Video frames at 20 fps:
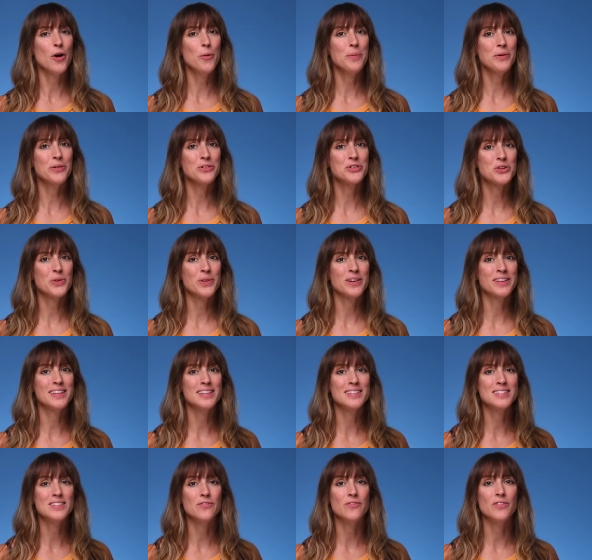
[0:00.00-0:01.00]
hope you're enjoying
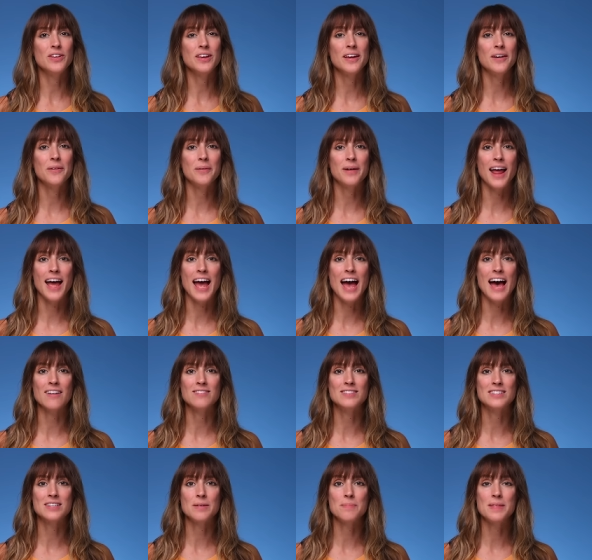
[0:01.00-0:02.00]
this video, and I
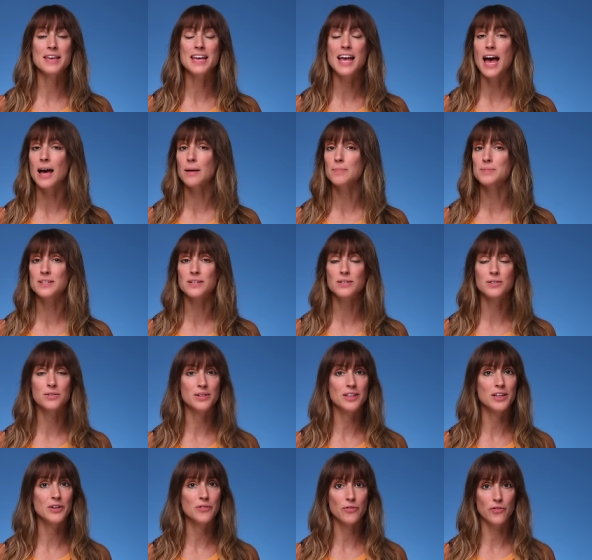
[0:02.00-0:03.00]
have something
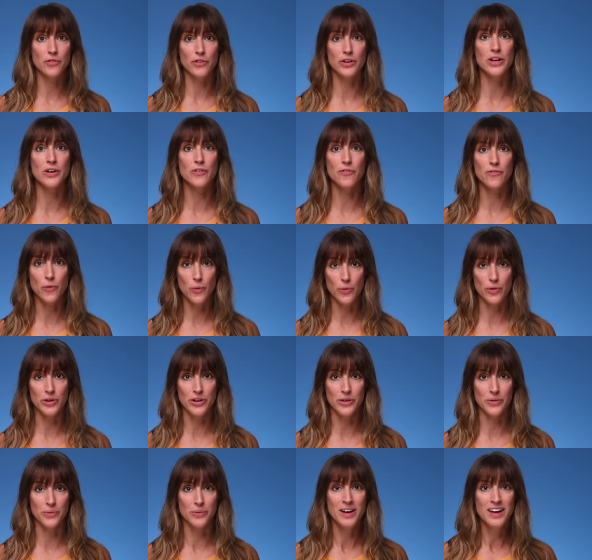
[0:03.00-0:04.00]
absolutely free for
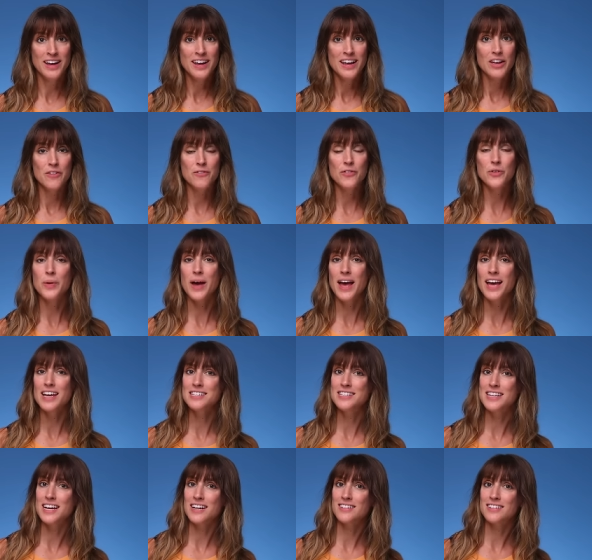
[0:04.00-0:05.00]
you. If you
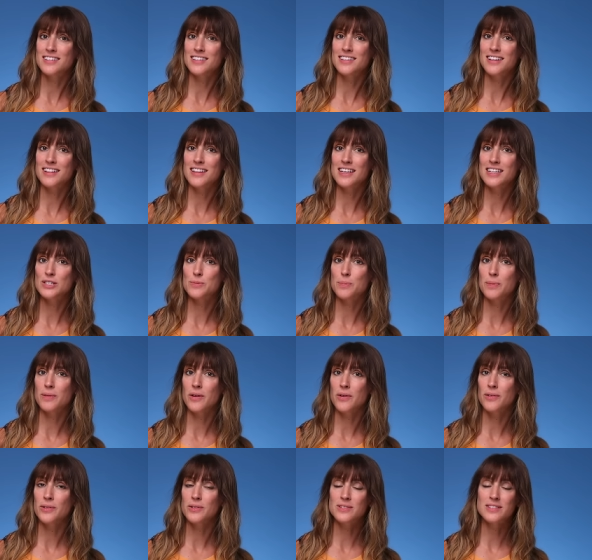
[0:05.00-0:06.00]
head down to the links
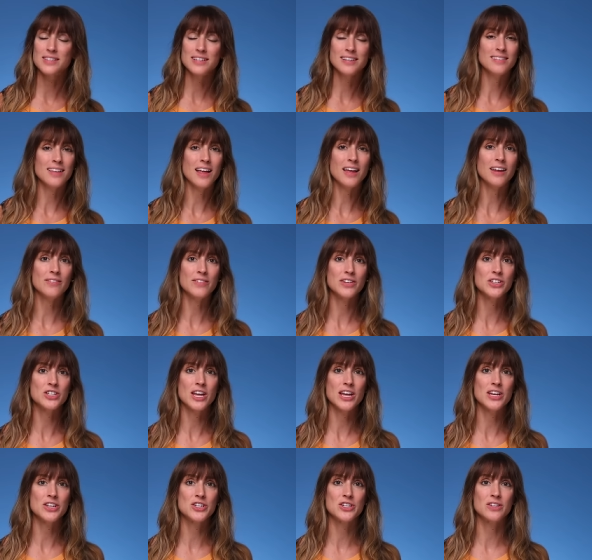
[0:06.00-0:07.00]
below, you'll see a lot of
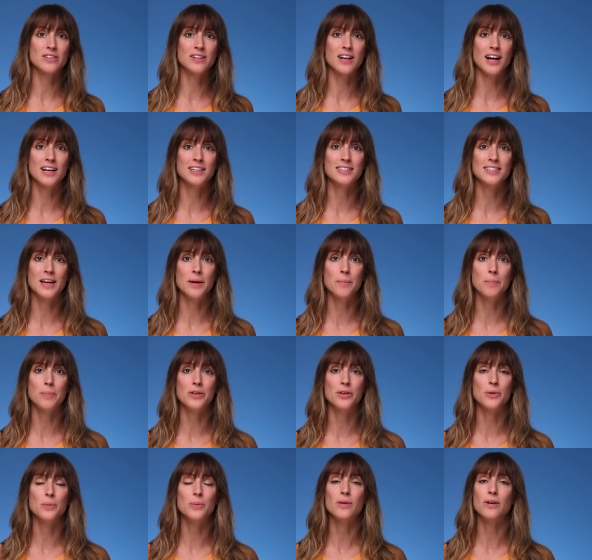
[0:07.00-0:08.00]
educational content,
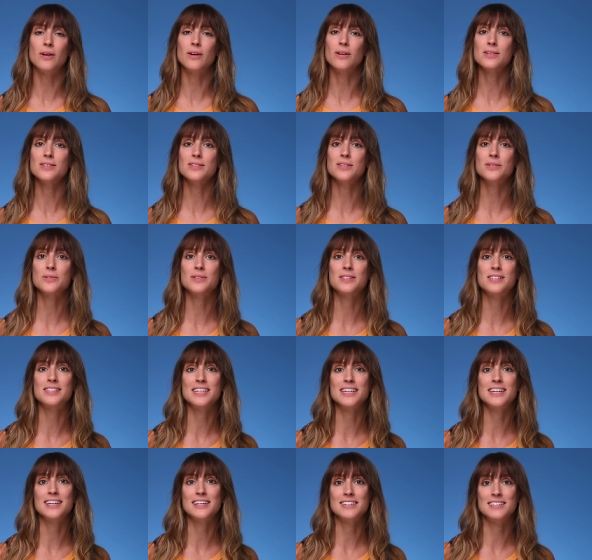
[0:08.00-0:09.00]
but you will also
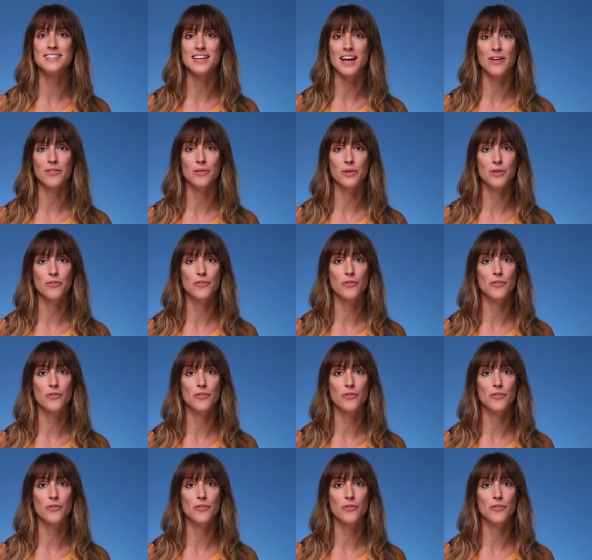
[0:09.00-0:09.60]
see a download